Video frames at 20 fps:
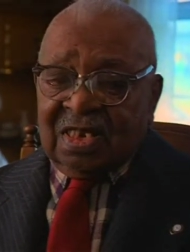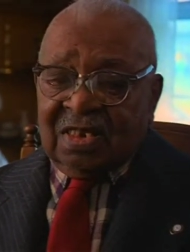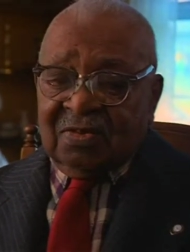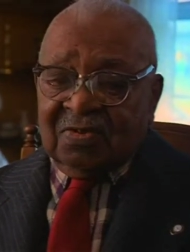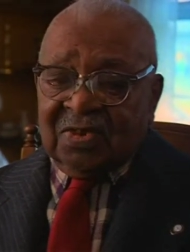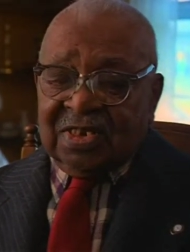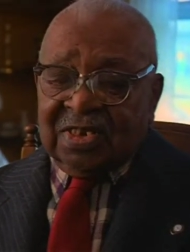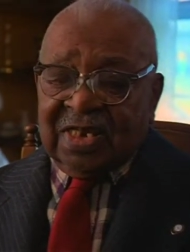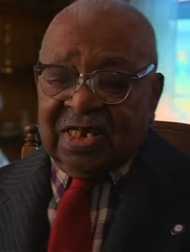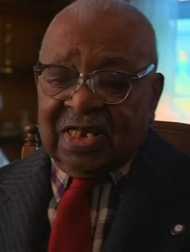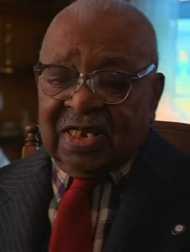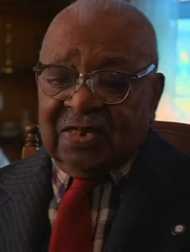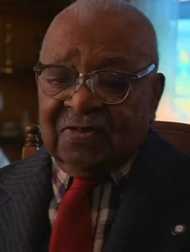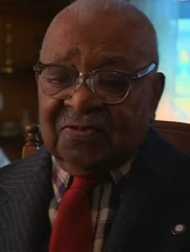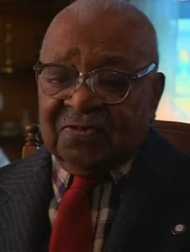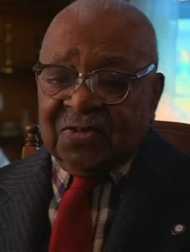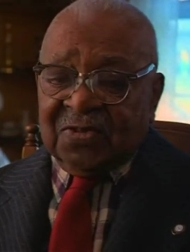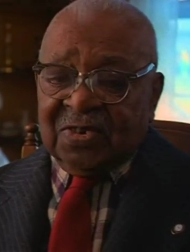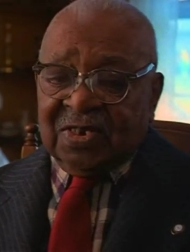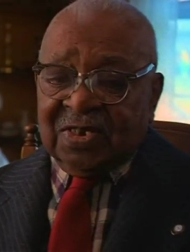we'd
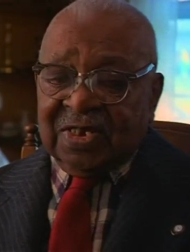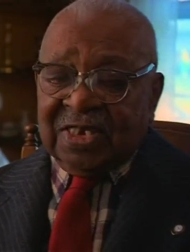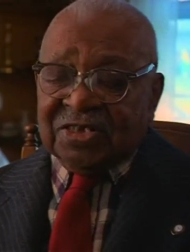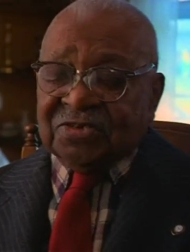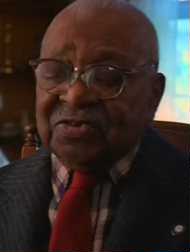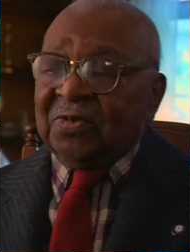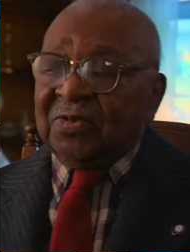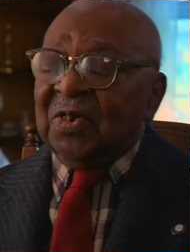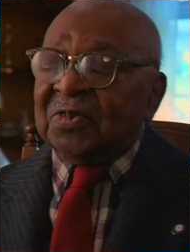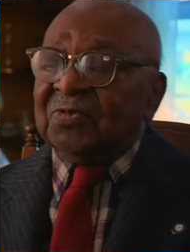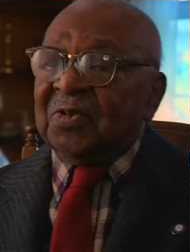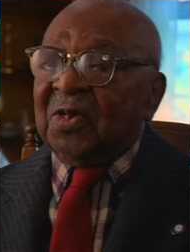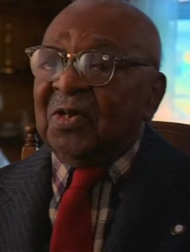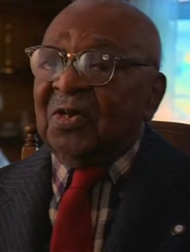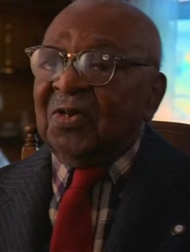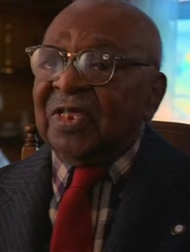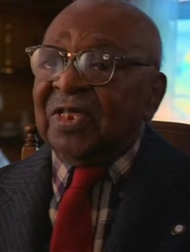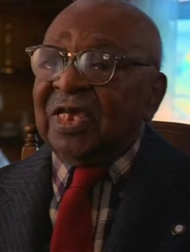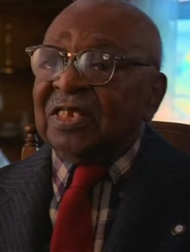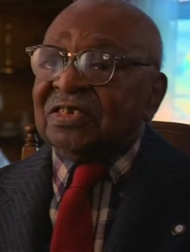have uh, what we
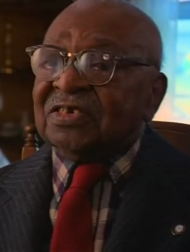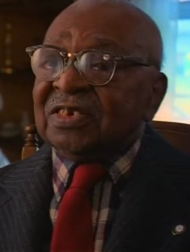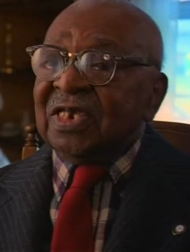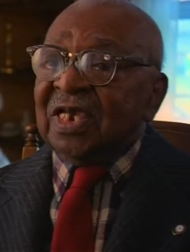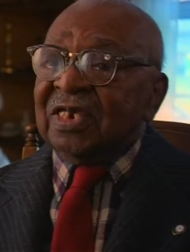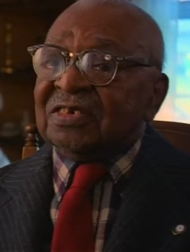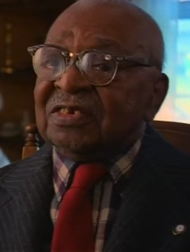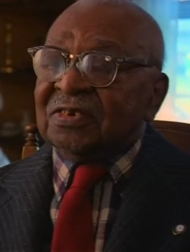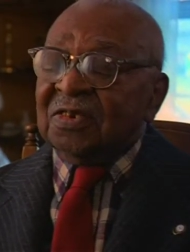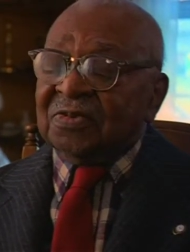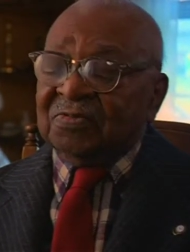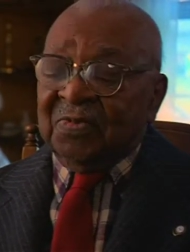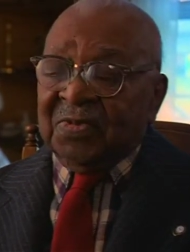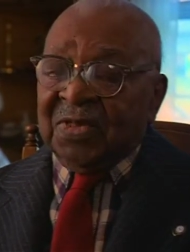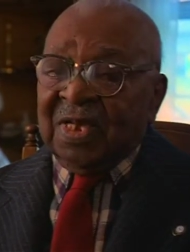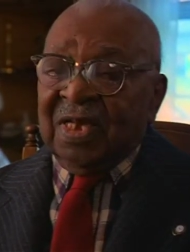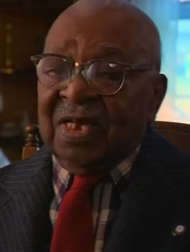call educational